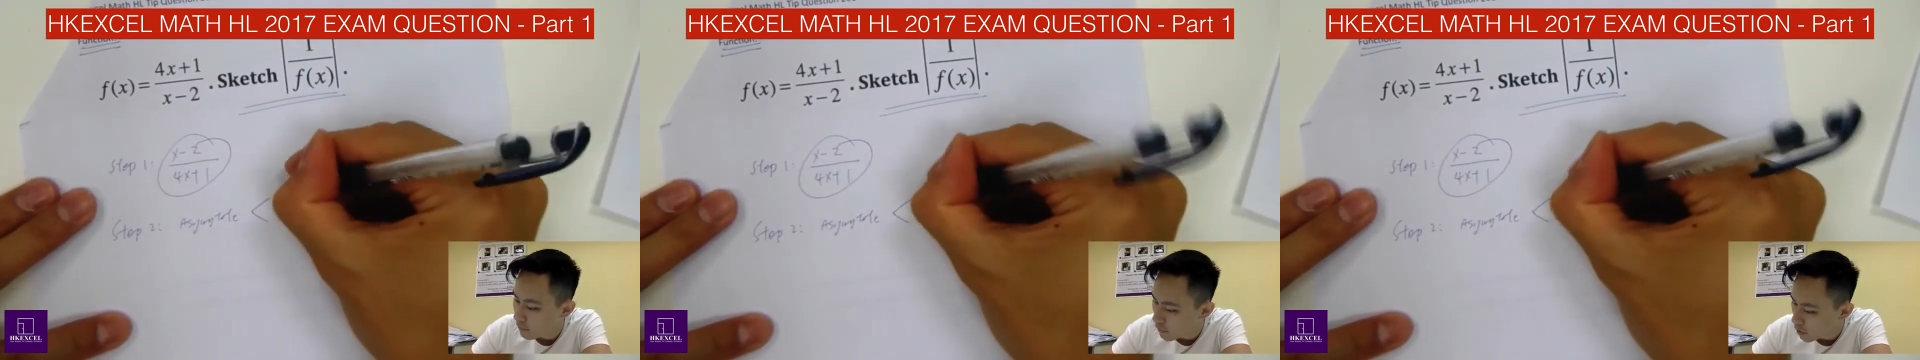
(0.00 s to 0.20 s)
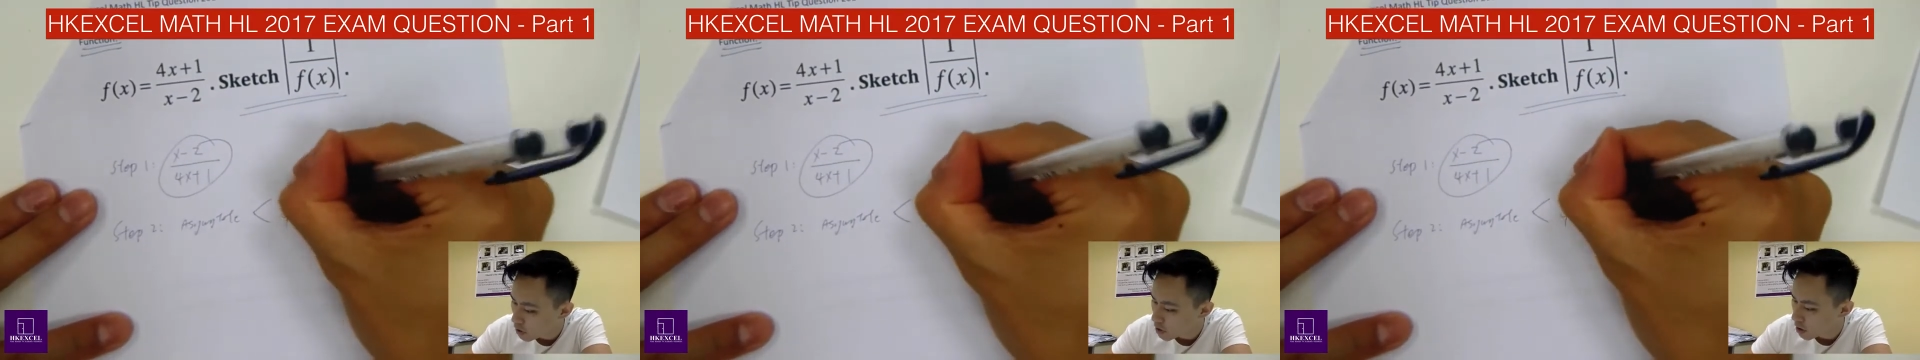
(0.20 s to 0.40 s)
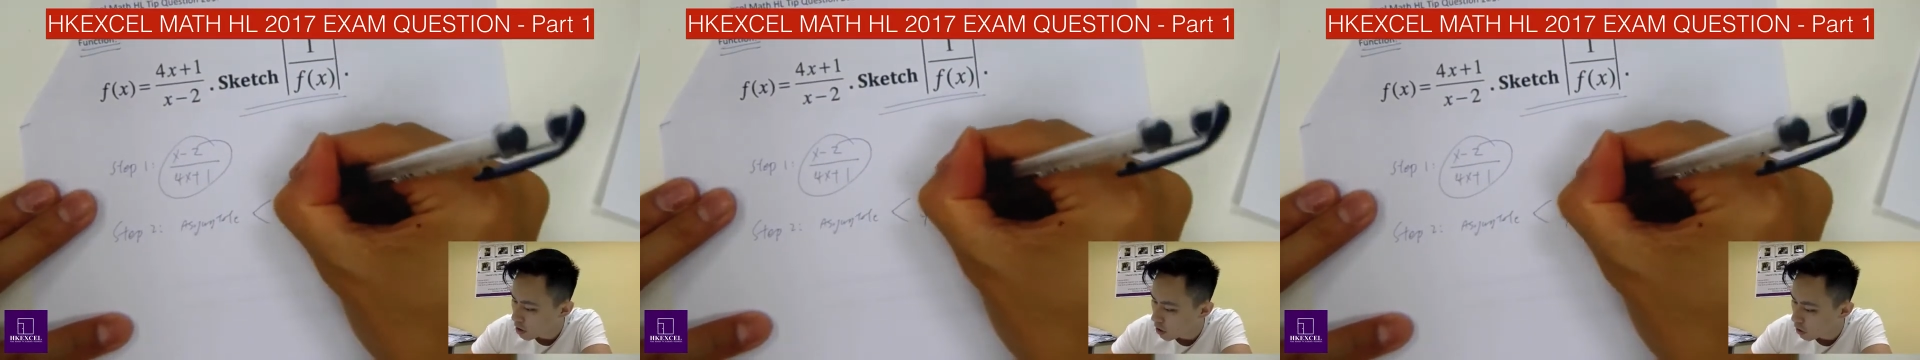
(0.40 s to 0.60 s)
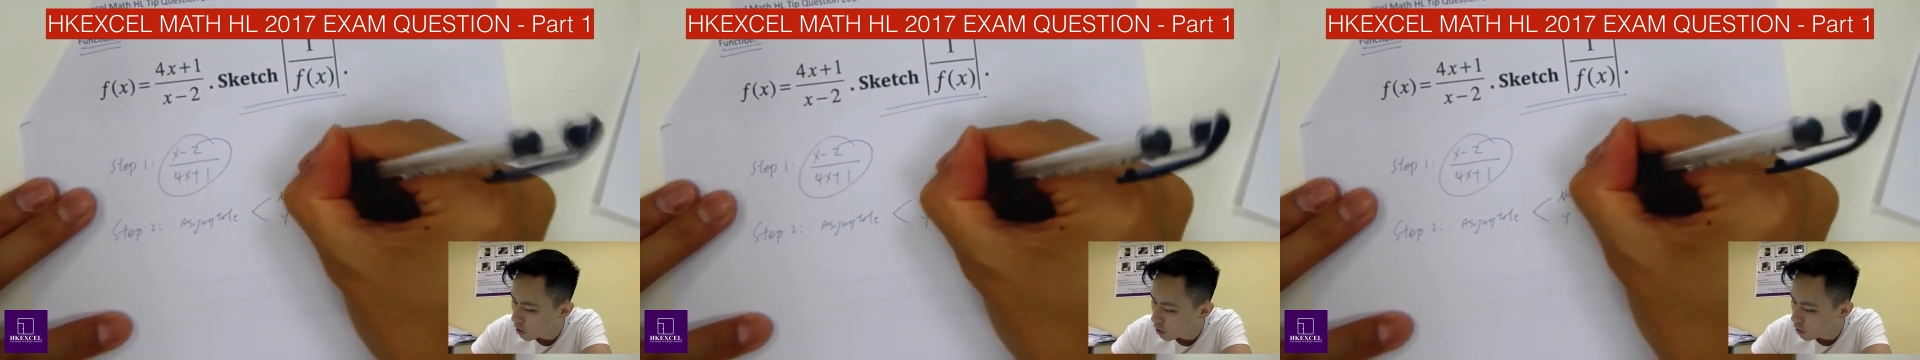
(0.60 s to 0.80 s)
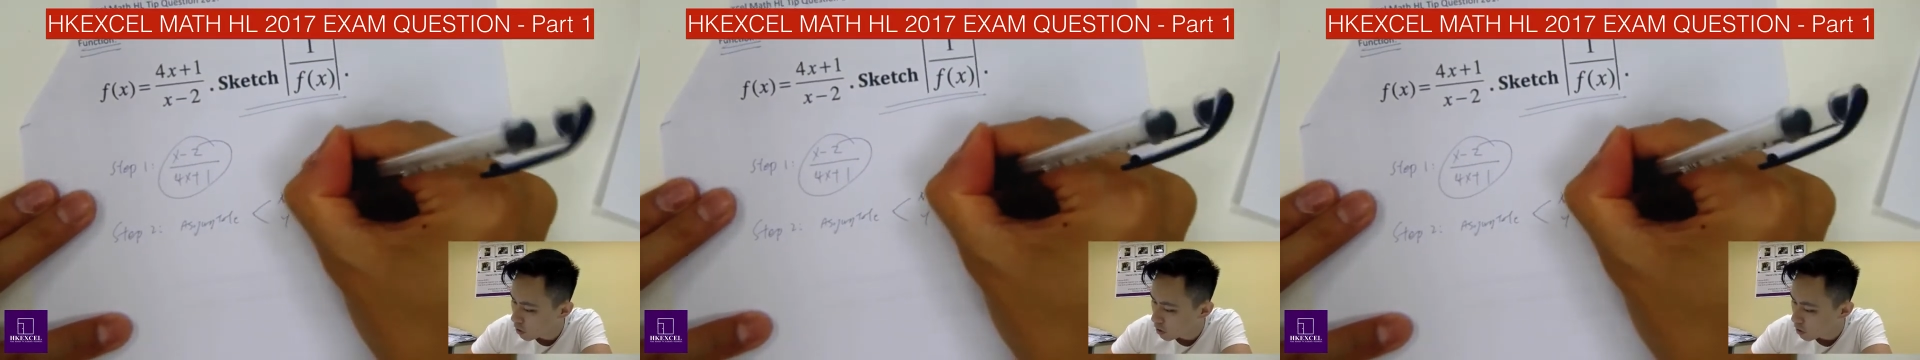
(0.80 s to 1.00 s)

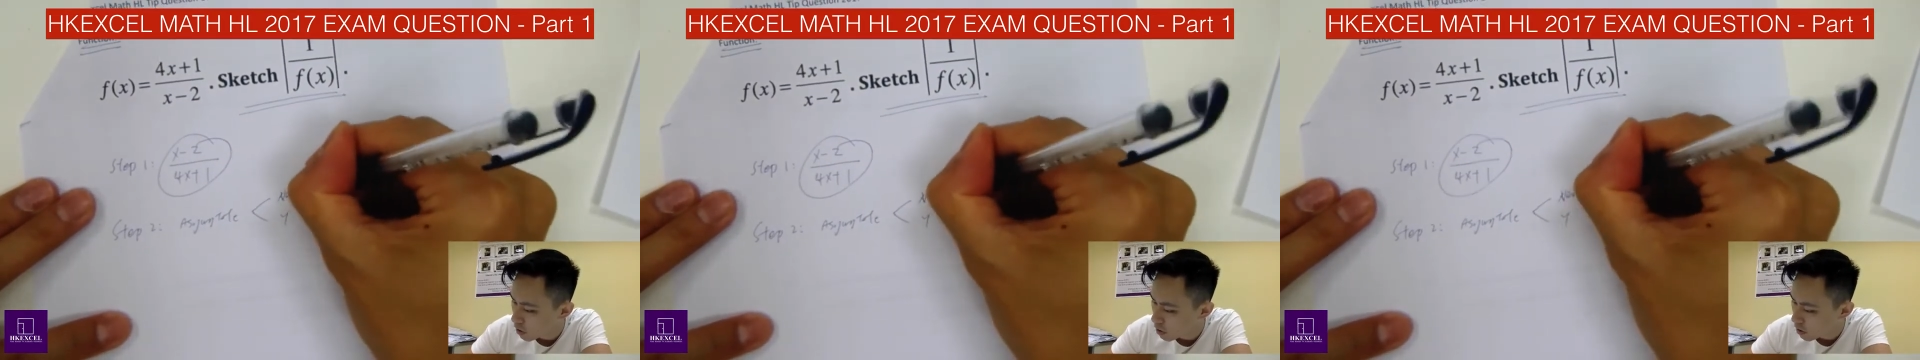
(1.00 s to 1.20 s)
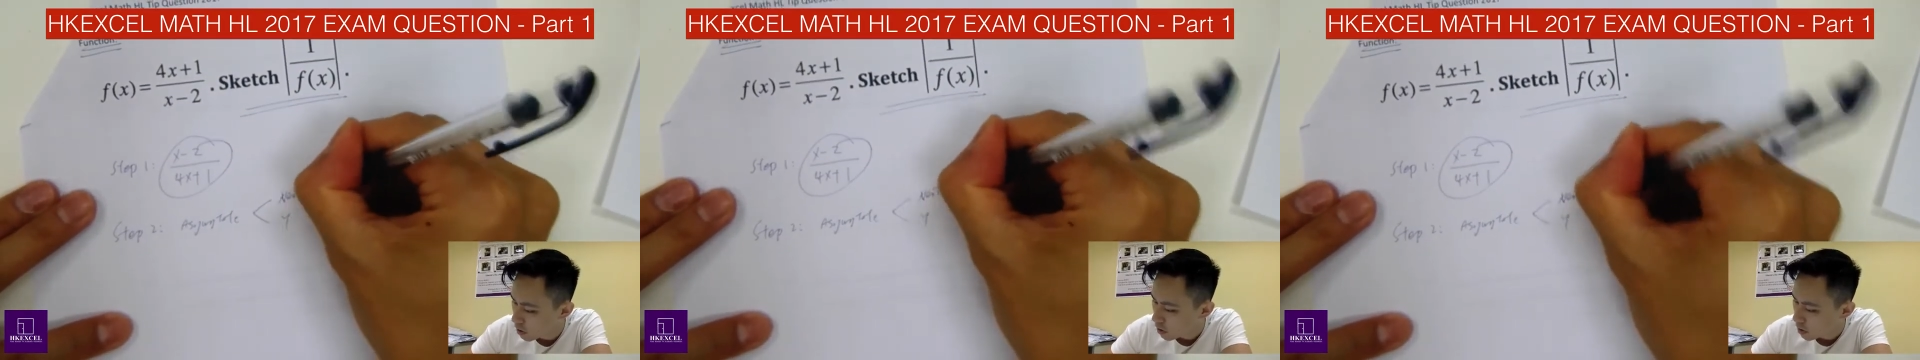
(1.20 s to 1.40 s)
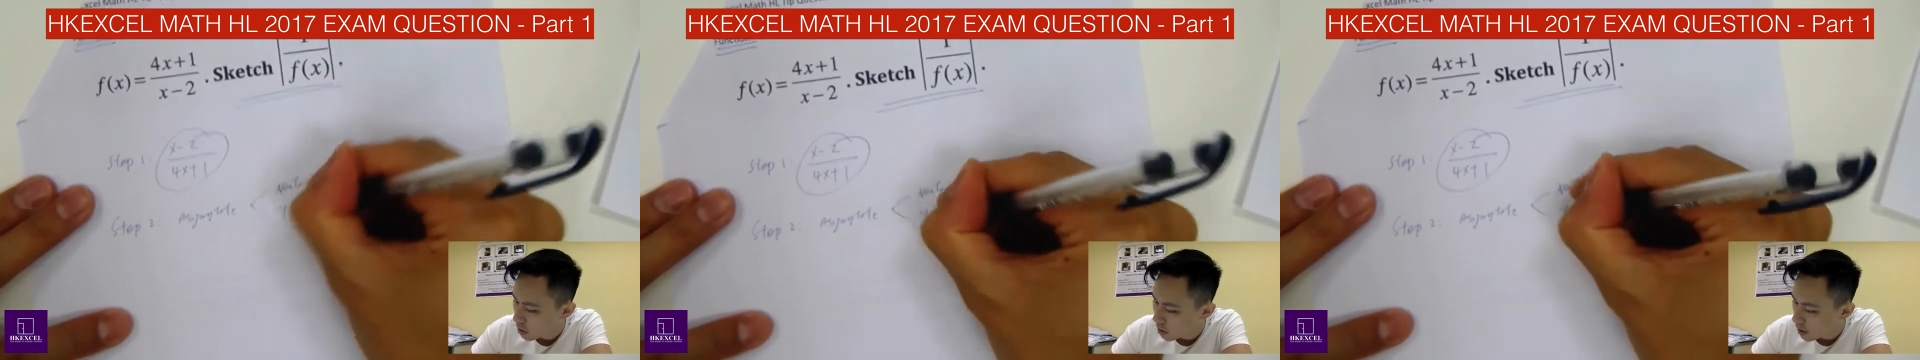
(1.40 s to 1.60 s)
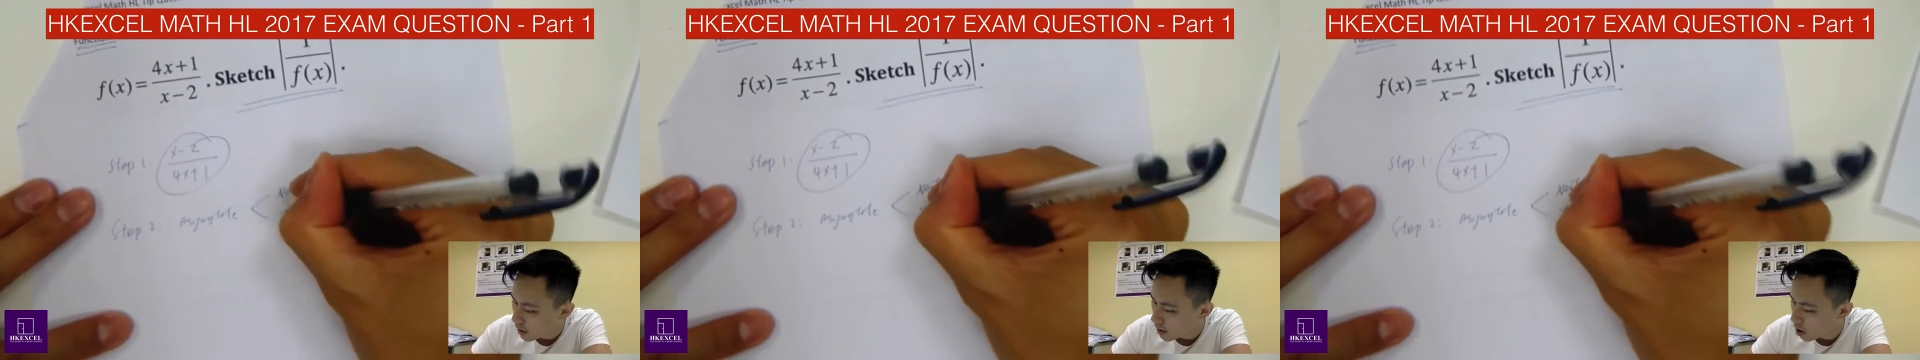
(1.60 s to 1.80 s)
vertical and